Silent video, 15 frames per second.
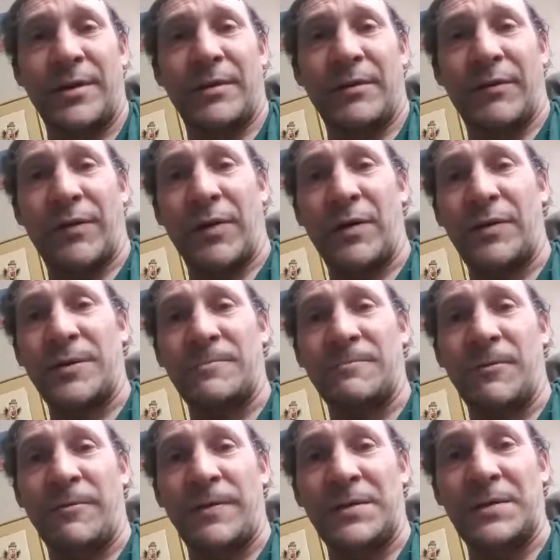for all these
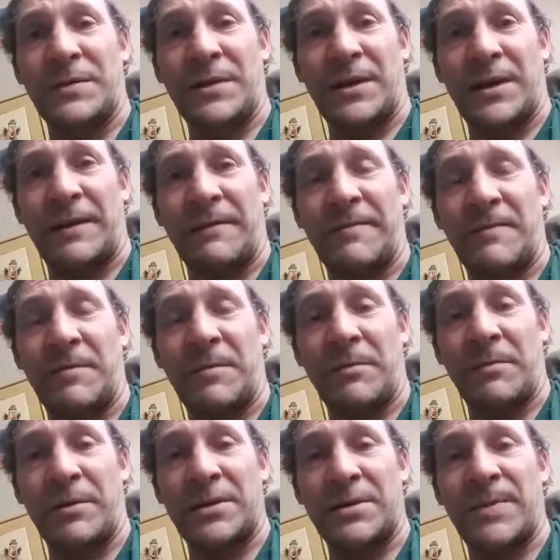movies. They're going to give them the
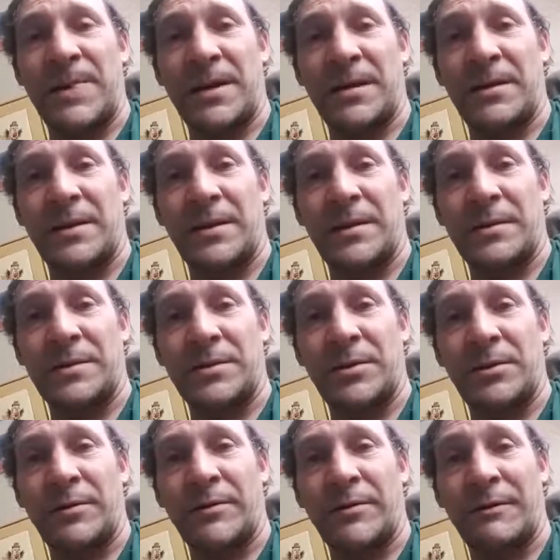respect they
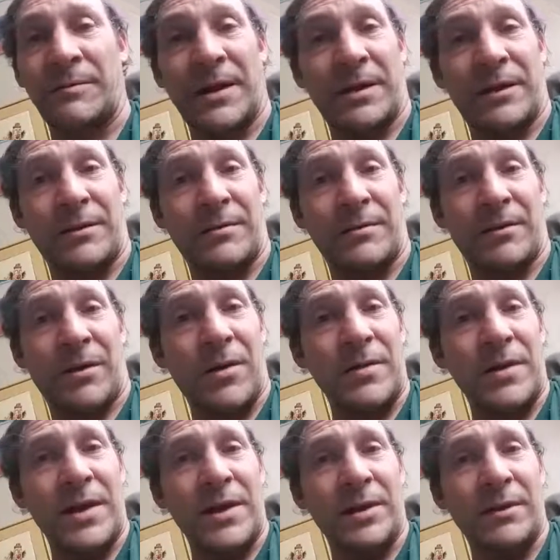deserve. And I'm like, are
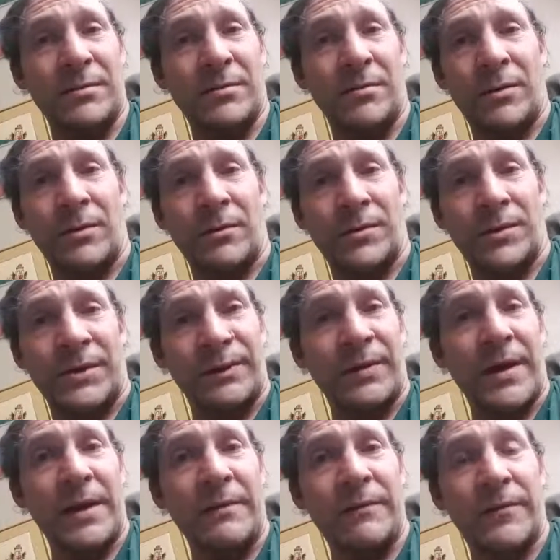they? Or do
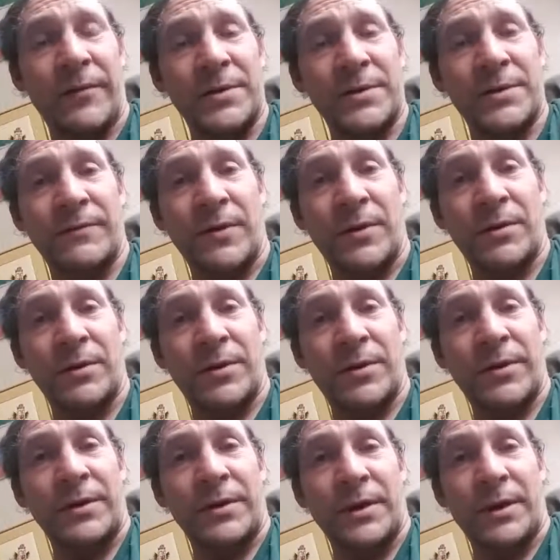they? First of all,
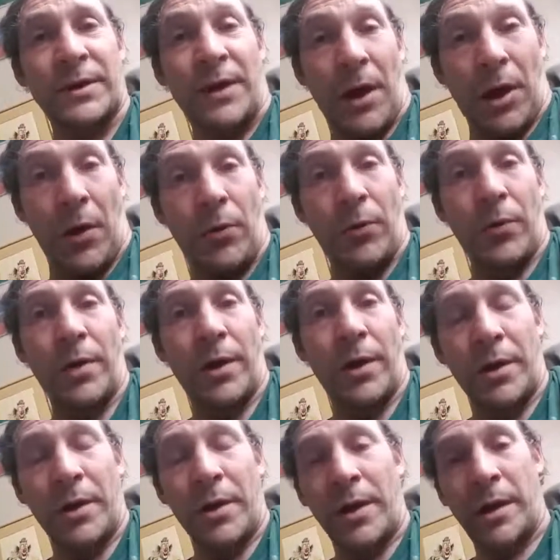currently, no.
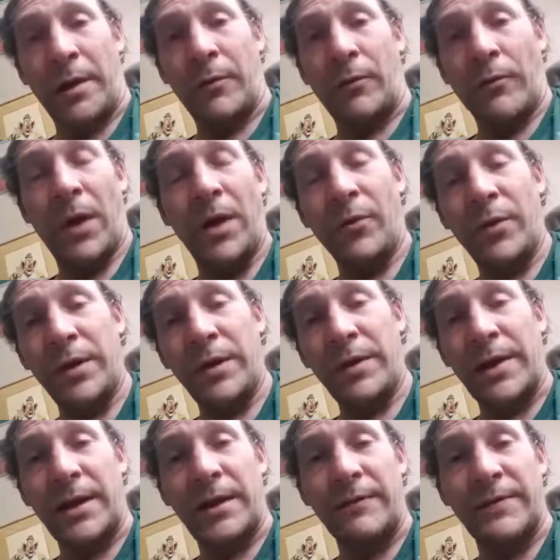And why would
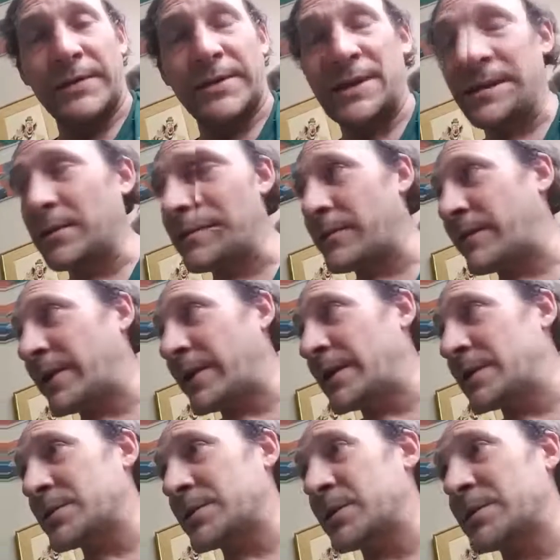they if it's not in their
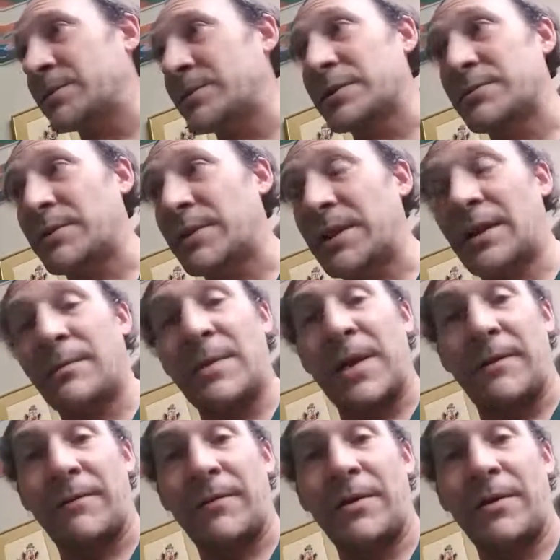financial interest? What are they going to make?